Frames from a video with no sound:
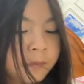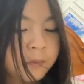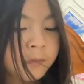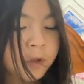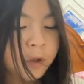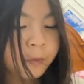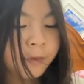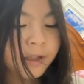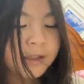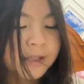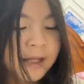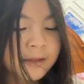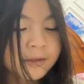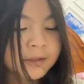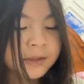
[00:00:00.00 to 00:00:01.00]
Louis
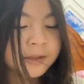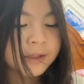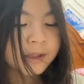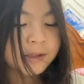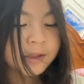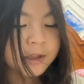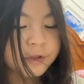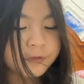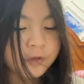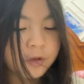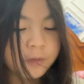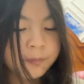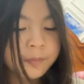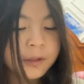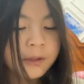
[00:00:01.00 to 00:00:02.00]
entered the
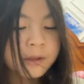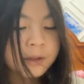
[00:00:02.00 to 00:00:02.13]
room